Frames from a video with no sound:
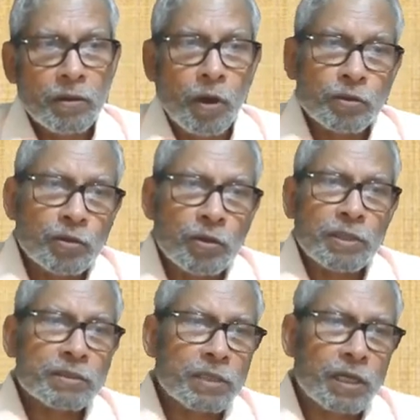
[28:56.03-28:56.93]

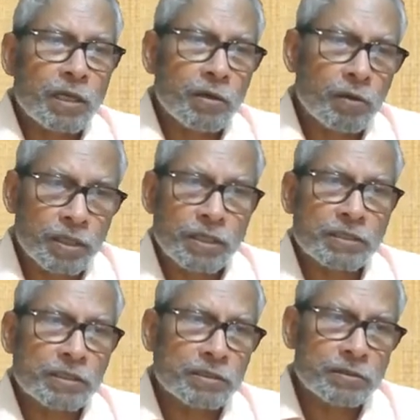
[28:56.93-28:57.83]
Autonomous
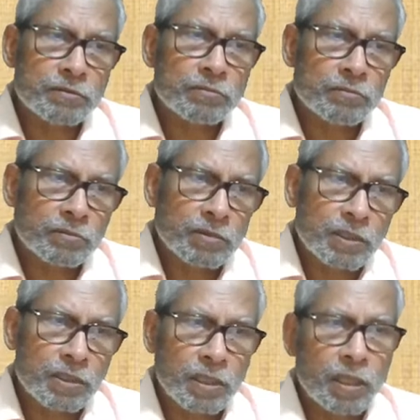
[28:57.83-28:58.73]
organizations.
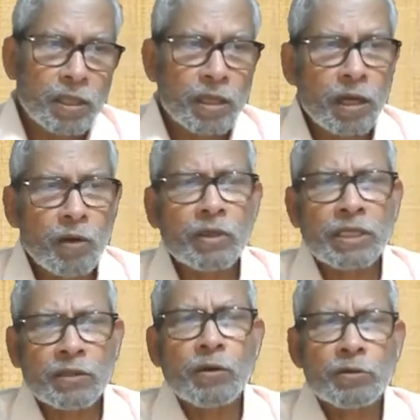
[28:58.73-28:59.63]
What
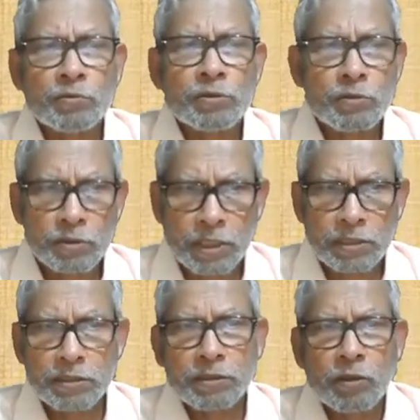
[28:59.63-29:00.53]
are the autonomous
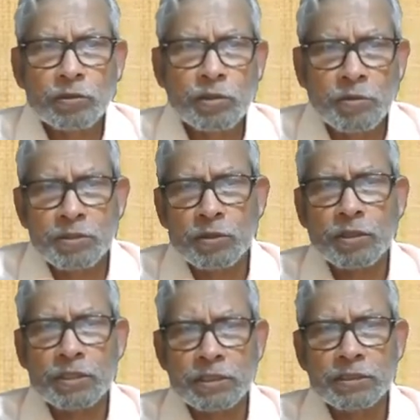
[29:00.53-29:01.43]
organizations? The autonomous
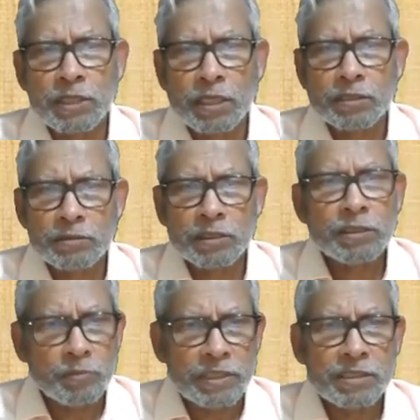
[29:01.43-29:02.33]
organizations are
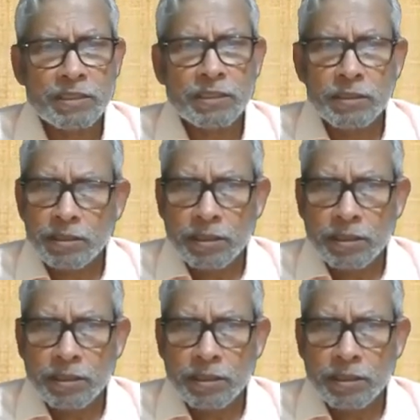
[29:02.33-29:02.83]
in the ministry.